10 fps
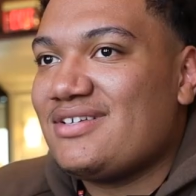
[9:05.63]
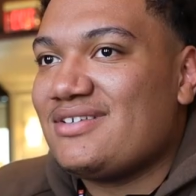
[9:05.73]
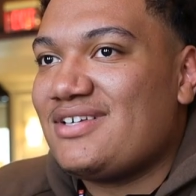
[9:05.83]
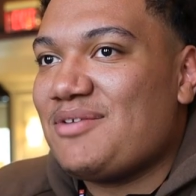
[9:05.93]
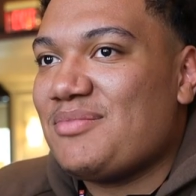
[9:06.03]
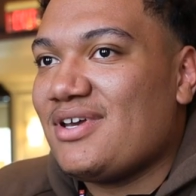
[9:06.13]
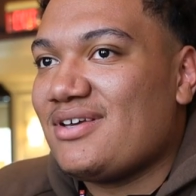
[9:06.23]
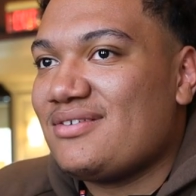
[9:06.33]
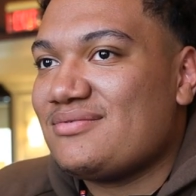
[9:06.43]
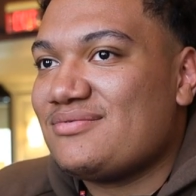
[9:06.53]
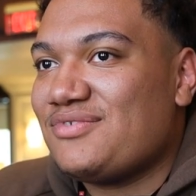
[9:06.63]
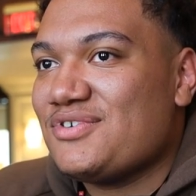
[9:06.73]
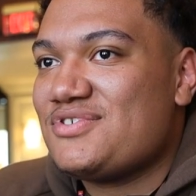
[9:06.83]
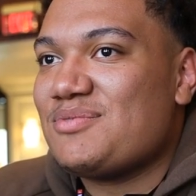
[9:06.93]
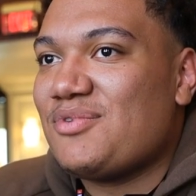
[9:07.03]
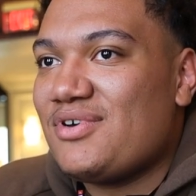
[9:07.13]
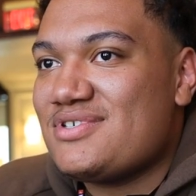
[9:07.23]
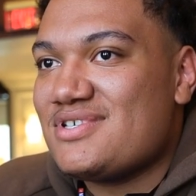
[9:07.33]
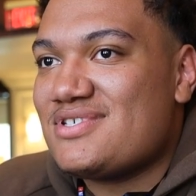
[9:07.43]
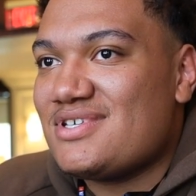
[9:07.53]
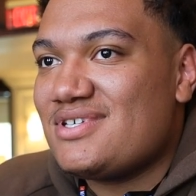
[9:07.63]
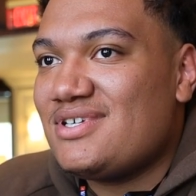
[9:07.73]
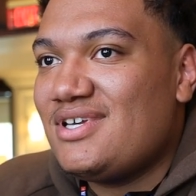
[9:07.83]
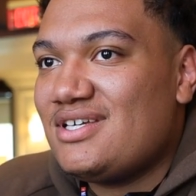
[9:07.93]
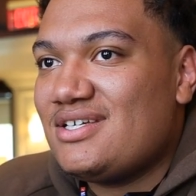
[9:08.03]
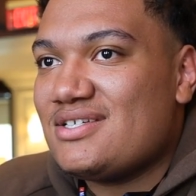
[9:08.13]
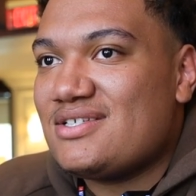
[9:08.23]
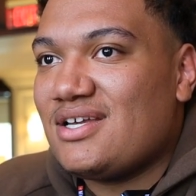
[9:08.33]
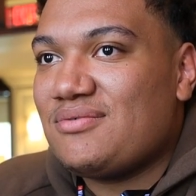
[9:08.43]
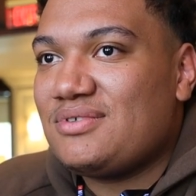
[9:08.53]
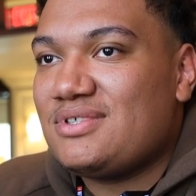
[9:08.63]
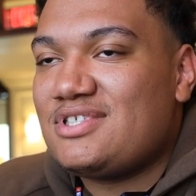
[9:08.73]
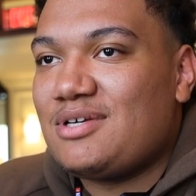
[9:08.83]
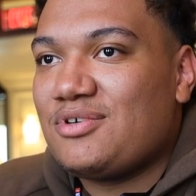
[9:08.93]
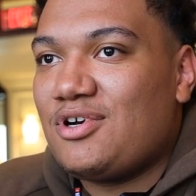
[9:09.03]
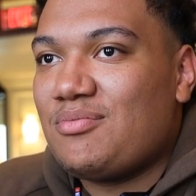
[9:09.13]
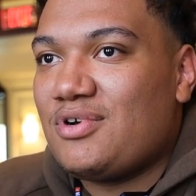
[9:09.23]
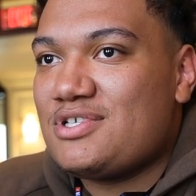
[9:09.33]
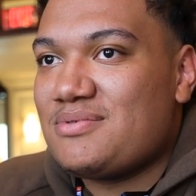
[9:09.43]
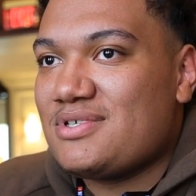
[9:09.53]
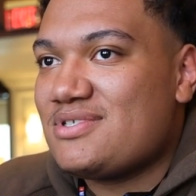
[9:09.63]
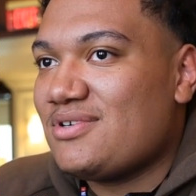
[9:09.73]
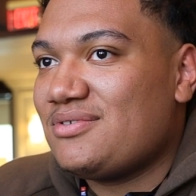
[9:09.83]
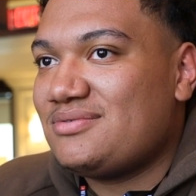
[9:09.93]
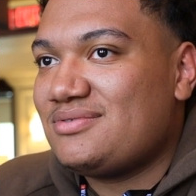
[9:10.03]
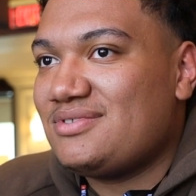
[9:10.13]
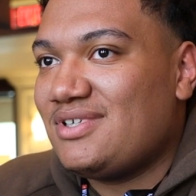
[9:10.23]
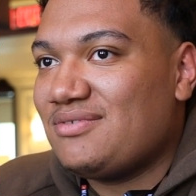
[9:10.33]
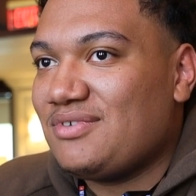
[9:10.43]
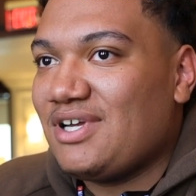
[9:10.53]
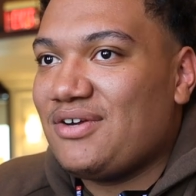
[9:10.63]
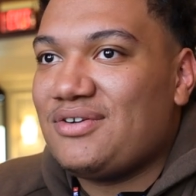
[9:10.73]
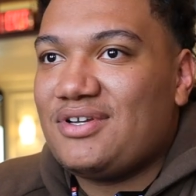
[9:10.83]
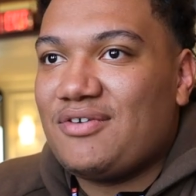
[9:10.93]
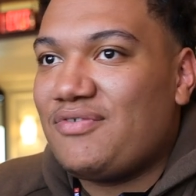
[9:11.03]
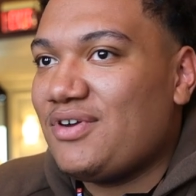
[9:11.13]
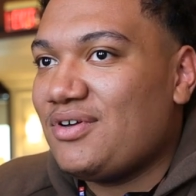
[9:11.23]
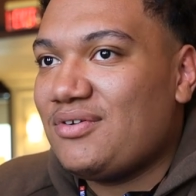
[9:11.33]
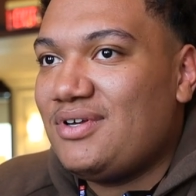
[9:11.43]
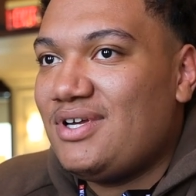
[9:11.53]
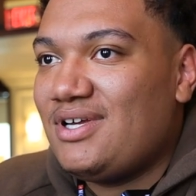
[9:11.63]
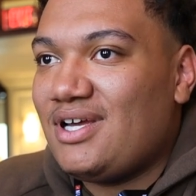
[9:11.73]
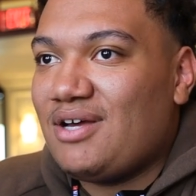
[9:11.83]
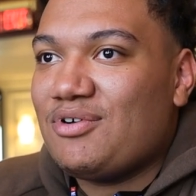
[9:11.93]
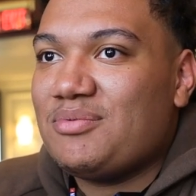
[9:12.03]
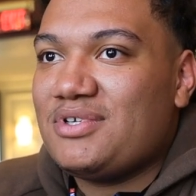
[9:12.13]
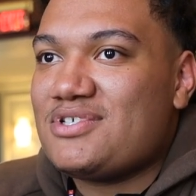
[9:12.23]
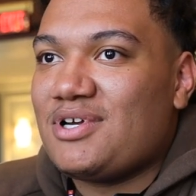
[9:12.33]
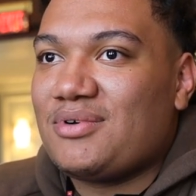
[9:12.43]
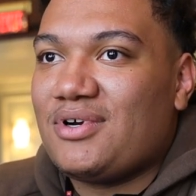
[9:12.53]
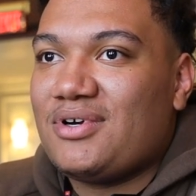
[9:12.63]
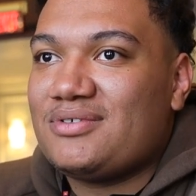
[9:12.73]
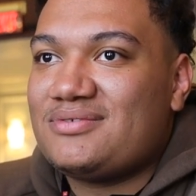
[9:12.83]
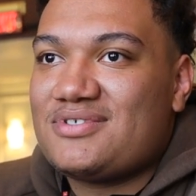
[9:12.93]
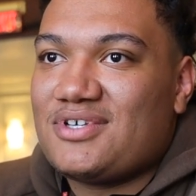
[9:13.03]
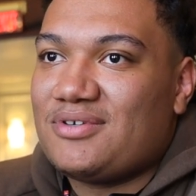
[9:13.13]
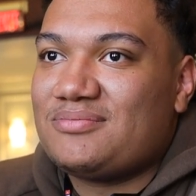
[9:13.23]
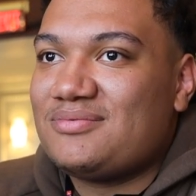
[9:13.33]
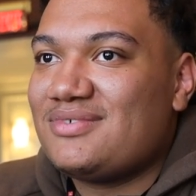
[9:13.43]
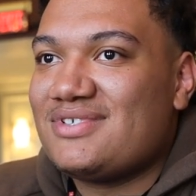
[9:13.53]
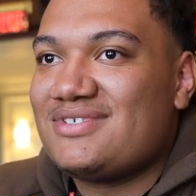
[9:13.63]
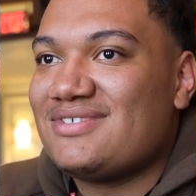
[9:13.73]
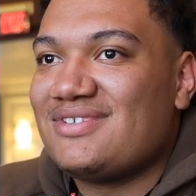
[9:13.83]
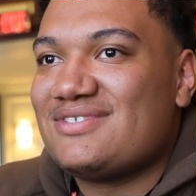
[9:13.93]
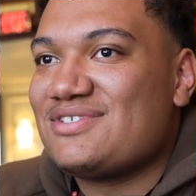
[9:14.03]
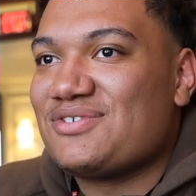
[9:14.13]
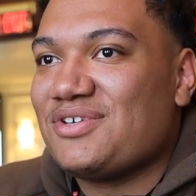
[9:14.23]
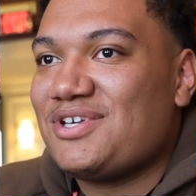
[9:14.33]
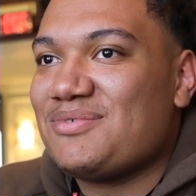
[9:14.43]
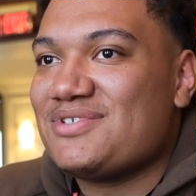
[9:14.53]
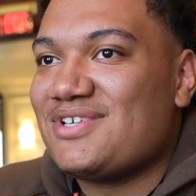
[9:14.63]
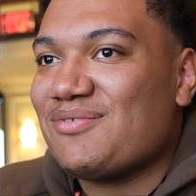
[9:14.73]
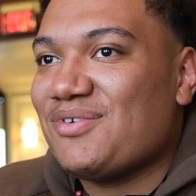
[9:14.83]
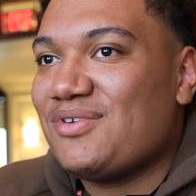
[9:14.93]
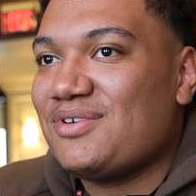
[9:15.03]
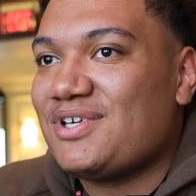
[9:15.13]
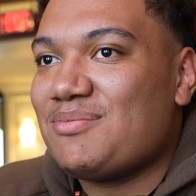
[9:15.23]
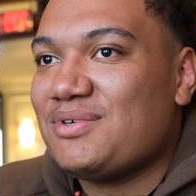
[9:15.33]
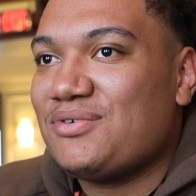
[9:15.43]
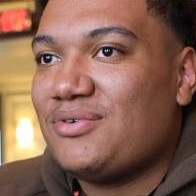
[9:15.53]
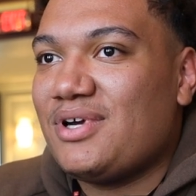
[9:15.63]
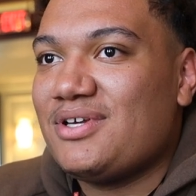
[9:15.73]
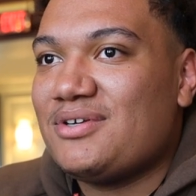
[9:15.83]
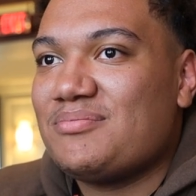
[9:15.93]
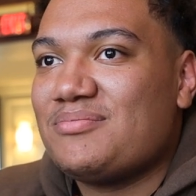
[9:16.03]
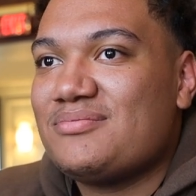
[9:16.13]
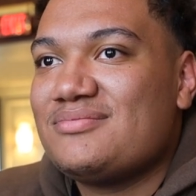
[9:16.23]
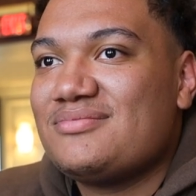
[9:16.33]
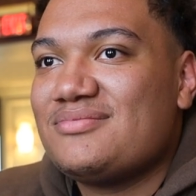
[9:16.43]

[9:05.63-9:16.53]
then came back and first team all ACC is now one of the top guard prospects. So when I go to the NFL, I will be the top guard. So it's going to keep this thing rolling, keep being who I am.